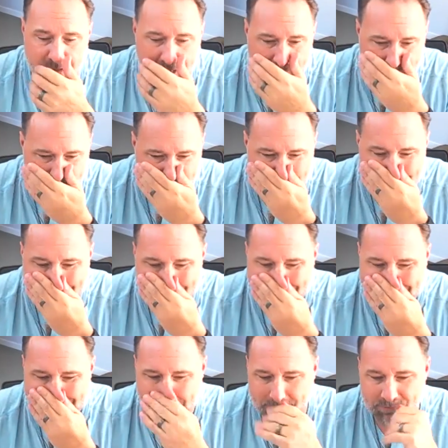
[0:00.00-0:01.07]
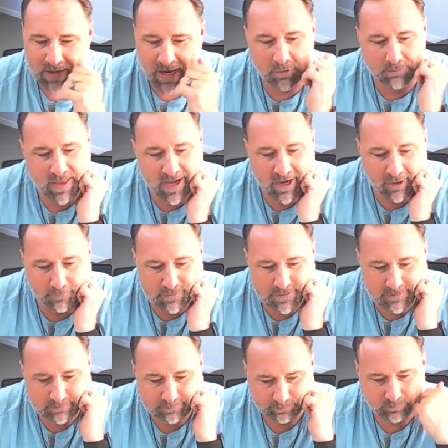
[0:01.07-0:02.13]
right? So I hope that helps.